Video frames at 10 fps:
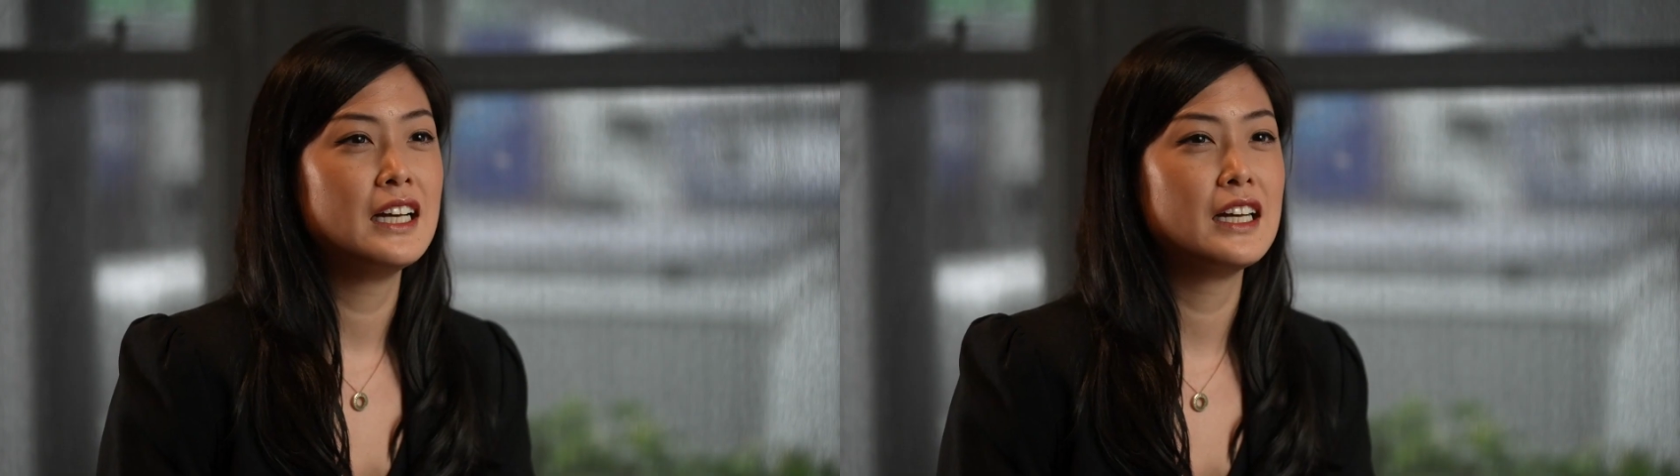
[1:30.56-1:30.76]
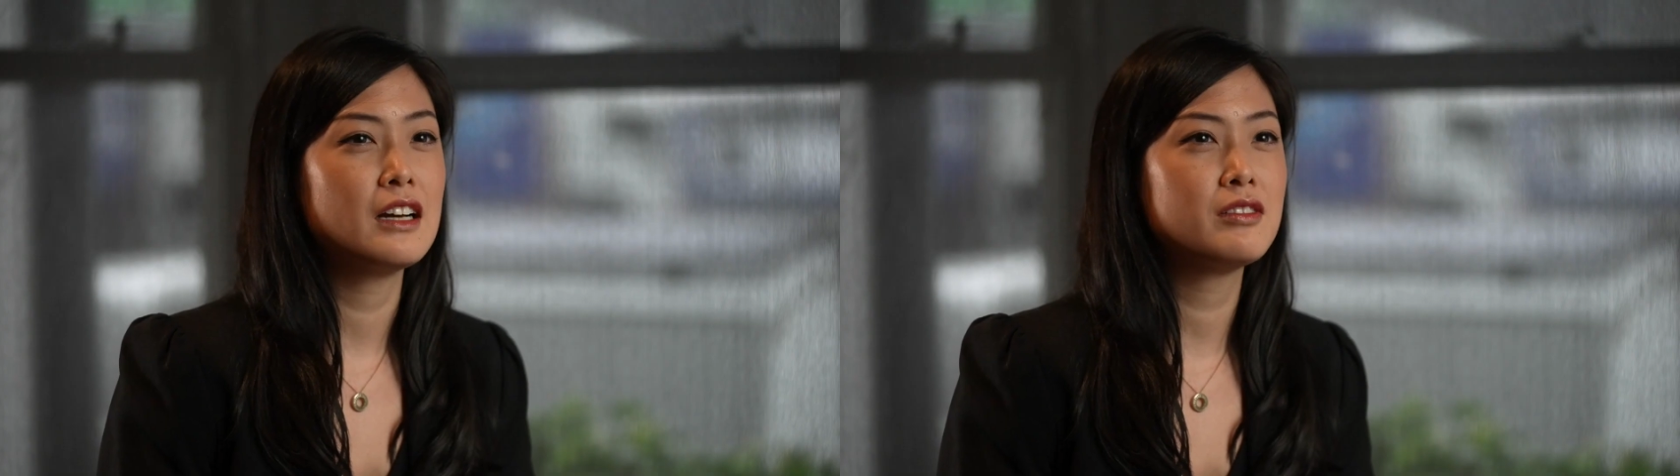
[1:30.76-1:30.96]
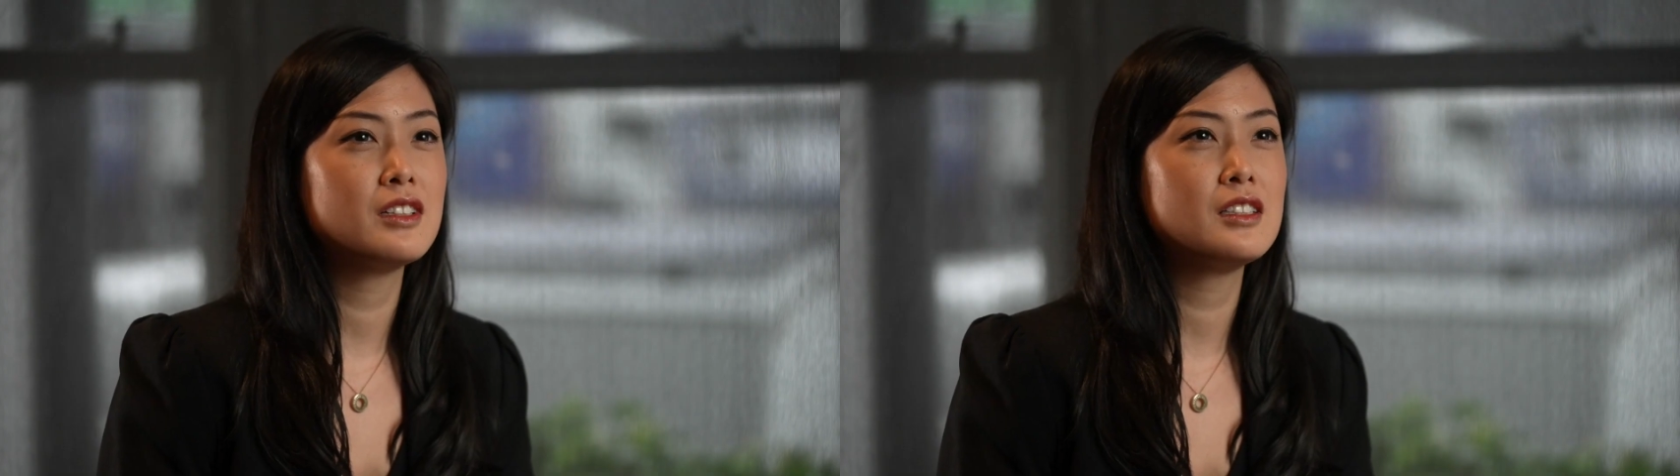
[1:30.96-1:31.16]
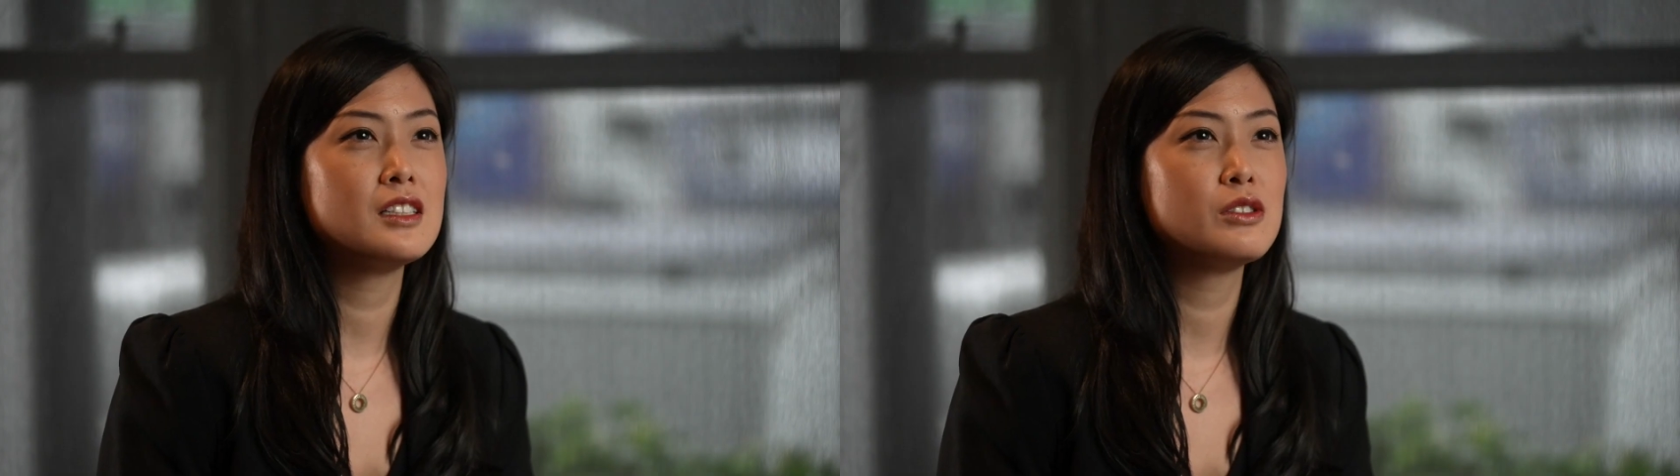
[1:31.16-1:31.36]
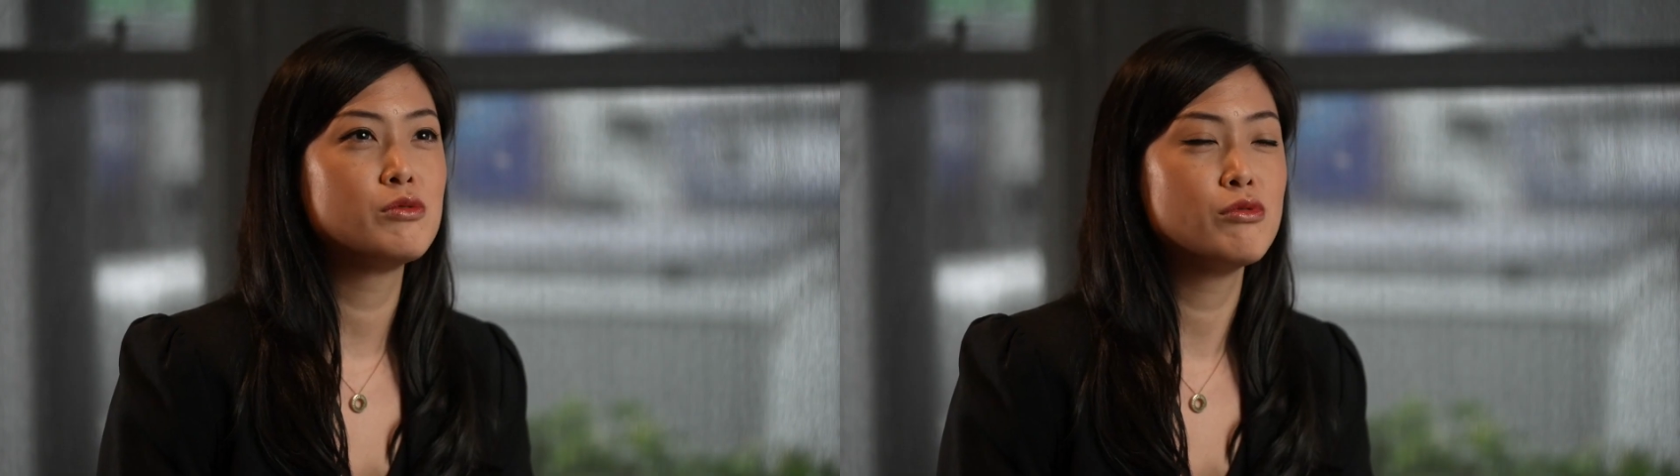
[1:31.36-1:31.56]
And after
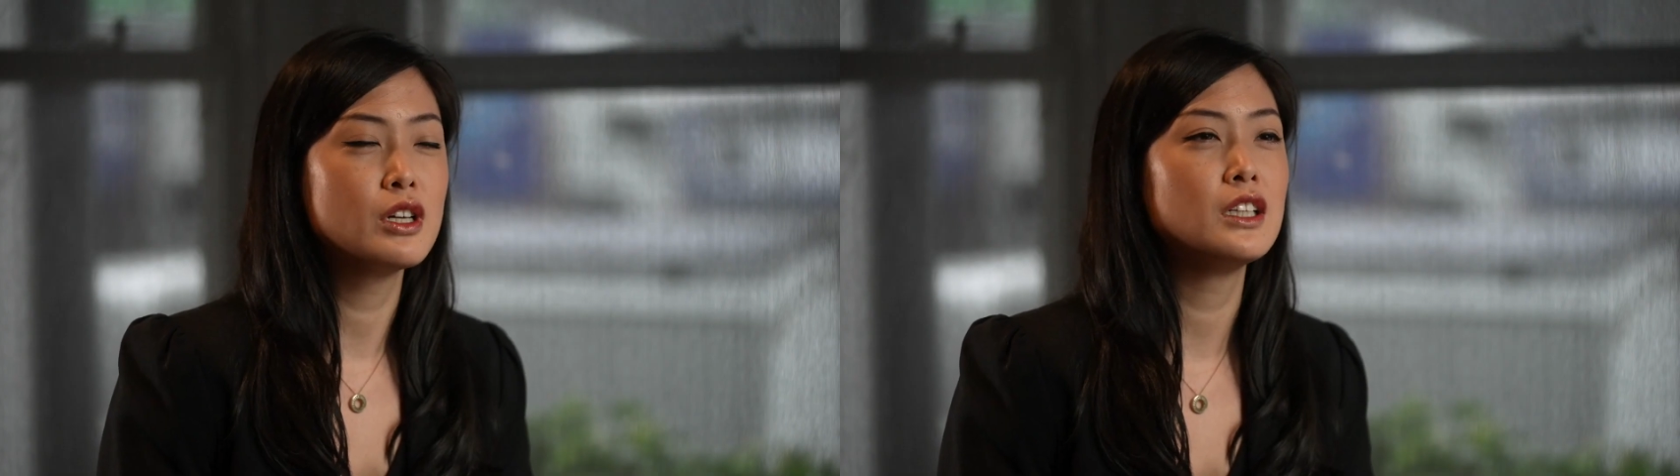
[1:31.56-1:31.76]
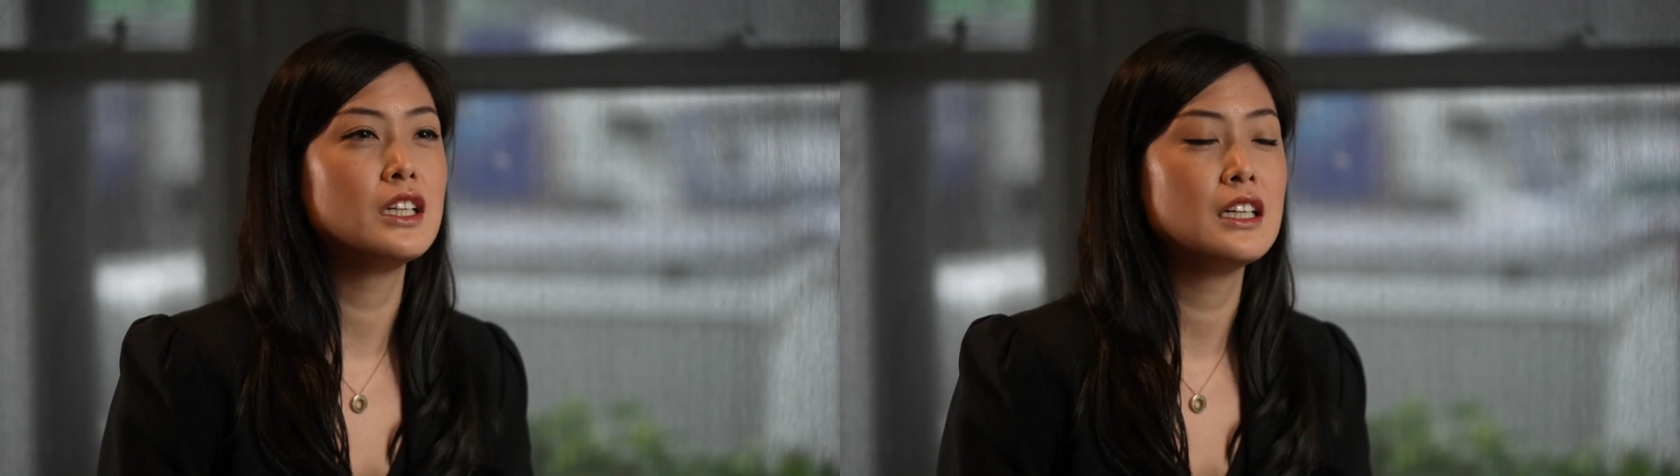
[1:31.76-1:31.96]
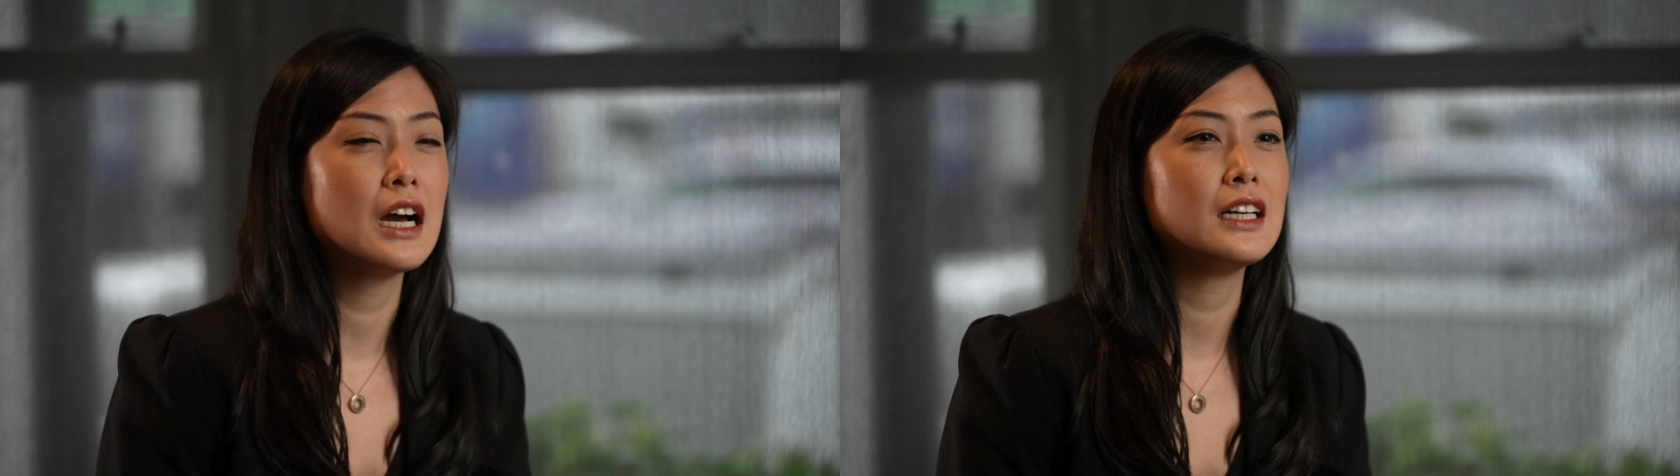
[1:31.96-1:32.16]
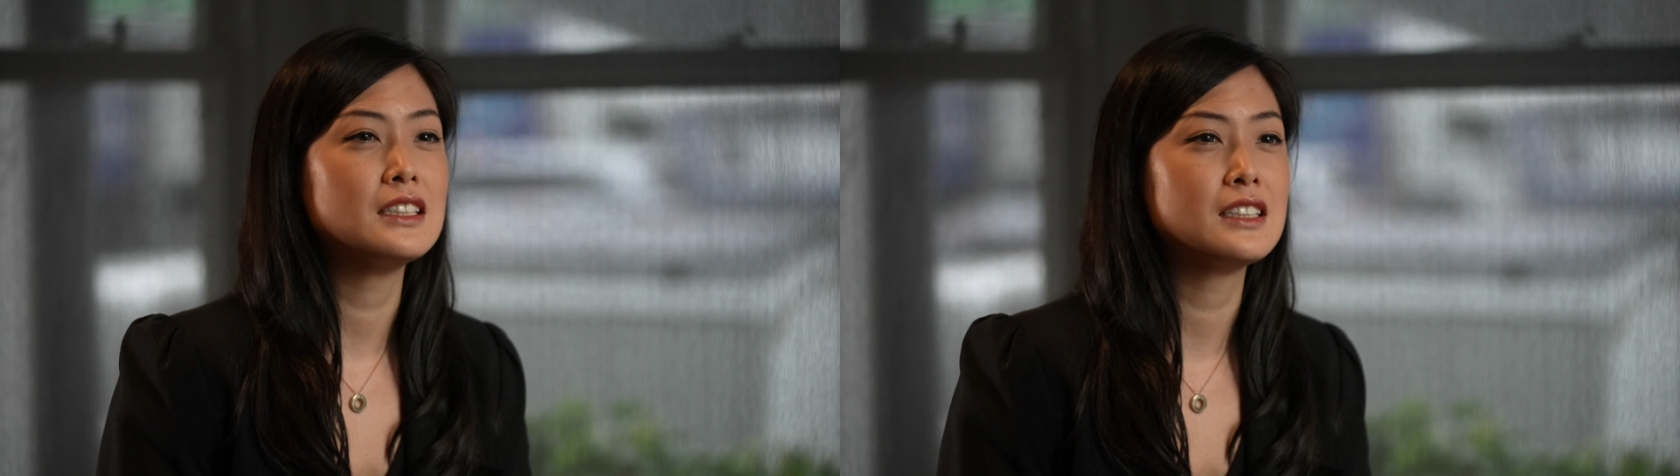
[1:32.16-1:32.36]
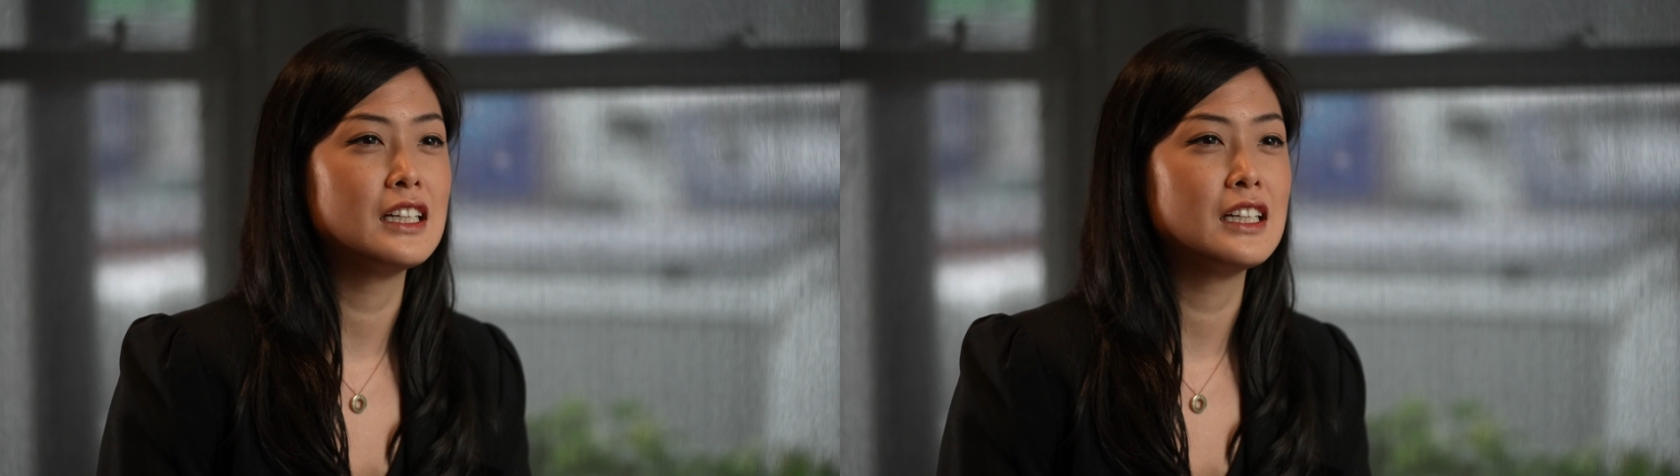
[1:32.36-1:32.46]
this really nice